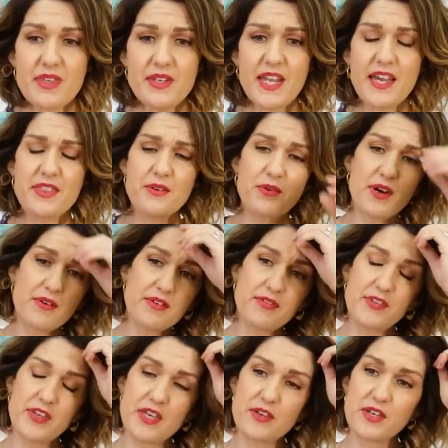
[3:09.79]
Now, there are a
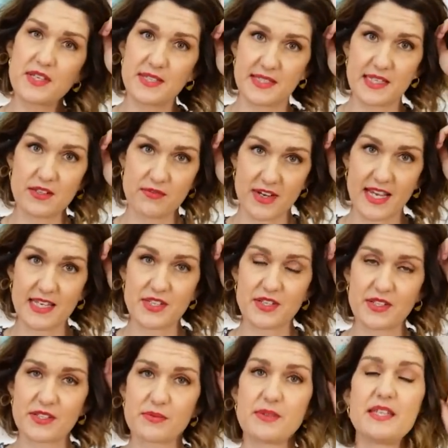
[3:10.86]
few
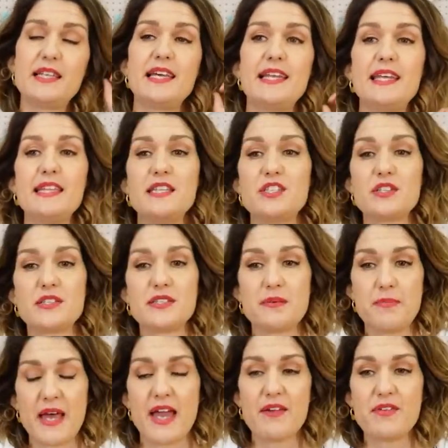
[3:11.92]
considerations with linen just to
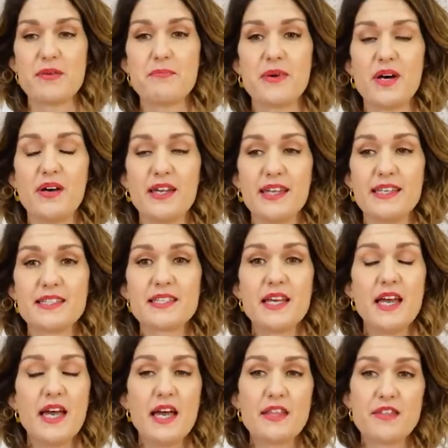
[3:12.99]
bear in mind.
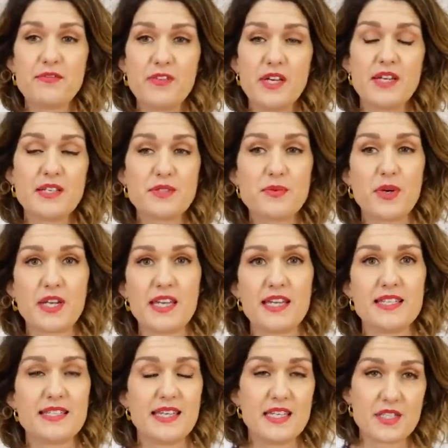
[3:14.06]
The first one
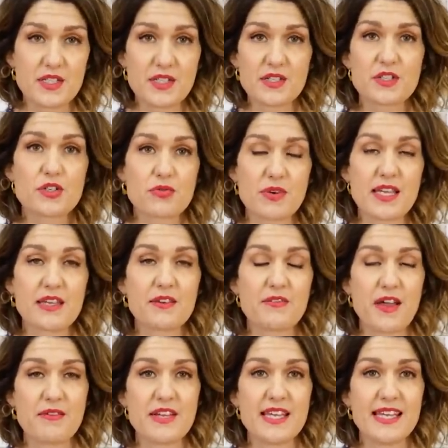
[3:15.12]
is it does shrink
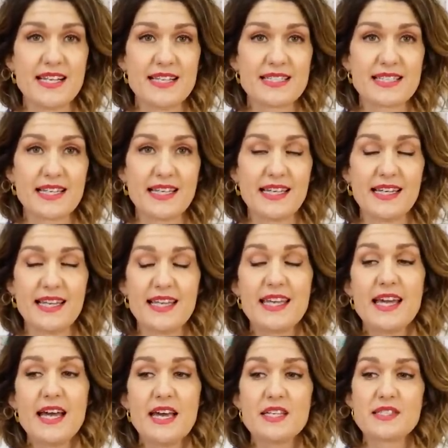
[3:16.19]
very easily.
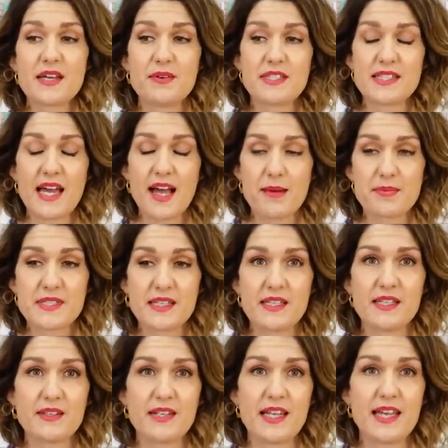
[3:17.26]
So it's
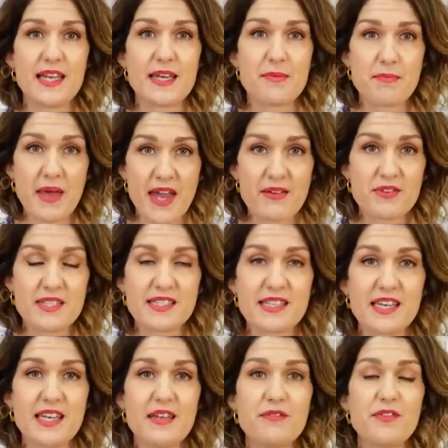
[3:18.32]
absolutely
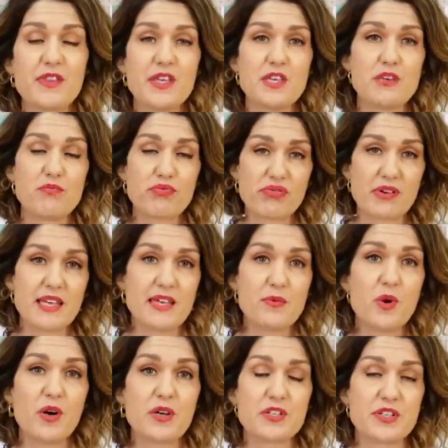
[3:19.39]
imperative that you
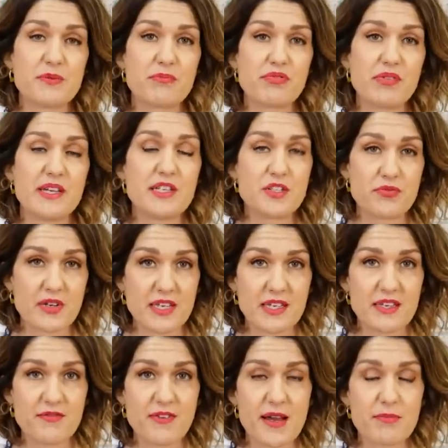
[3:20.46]
pre-wash and pre-shrink
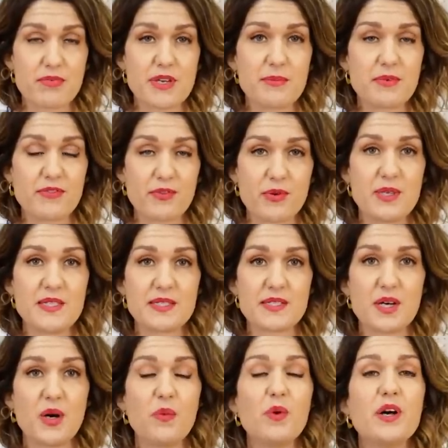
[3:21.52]
your fabric before you
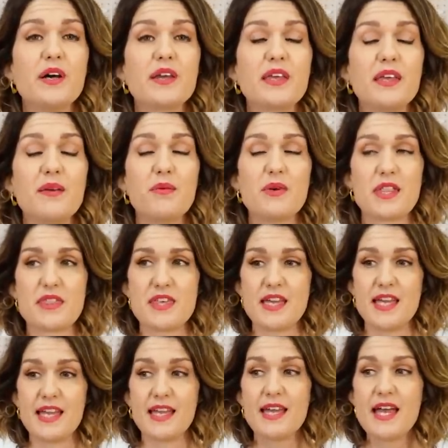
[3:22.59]
start working with
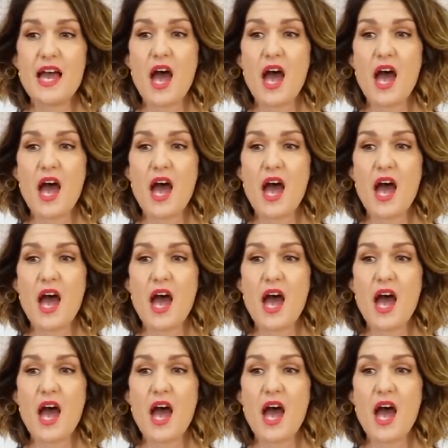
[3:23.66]
it.